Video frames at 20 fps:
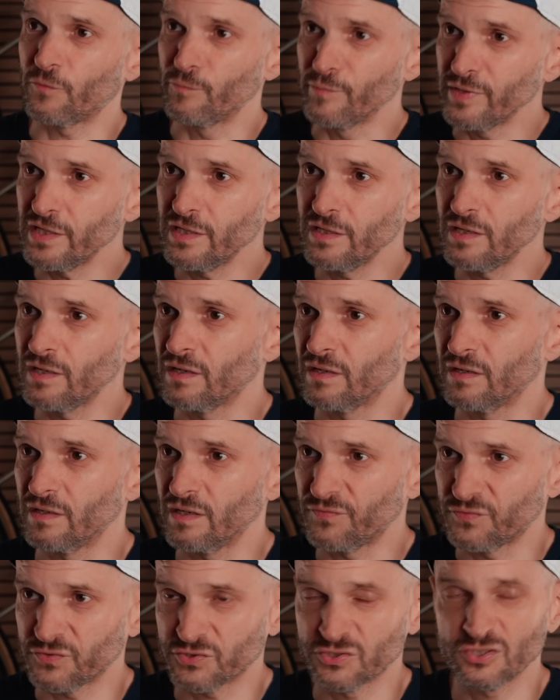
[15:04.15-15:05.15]
me.
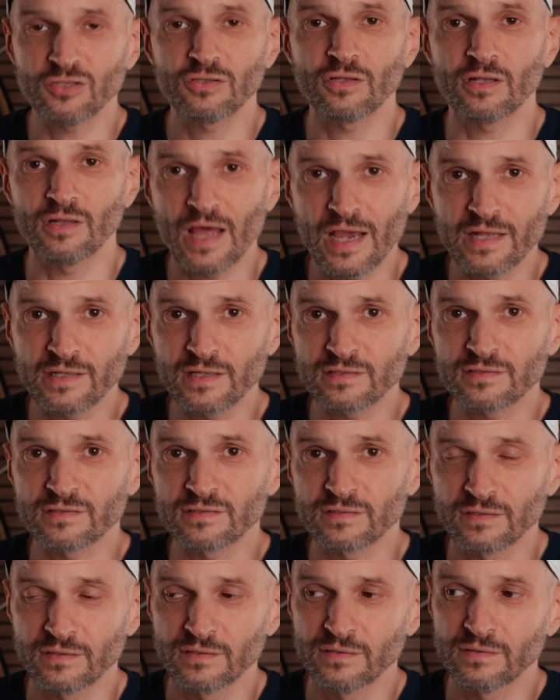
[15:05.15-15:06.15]
If it's not the
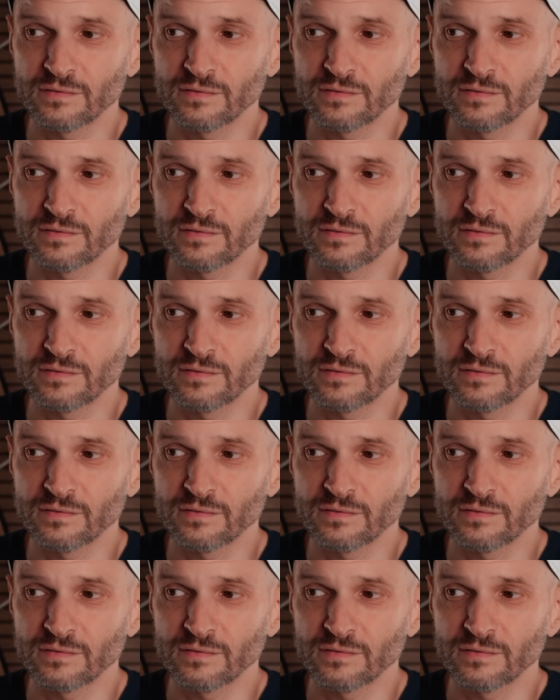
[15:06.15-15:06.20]
lightest,